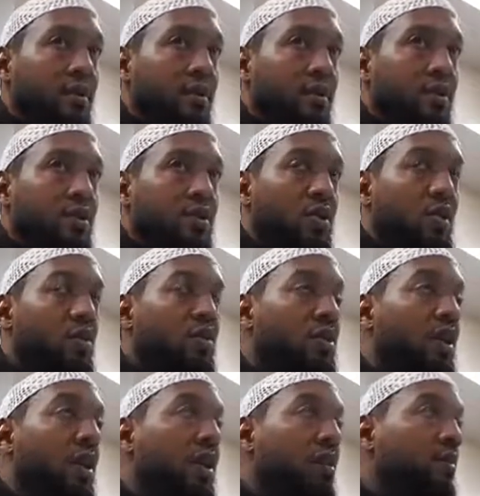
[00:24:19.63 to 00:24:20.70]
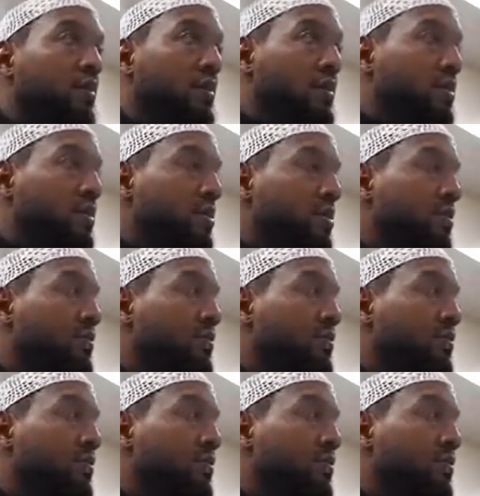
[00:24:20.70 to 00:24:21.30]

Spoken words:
Shows ilm is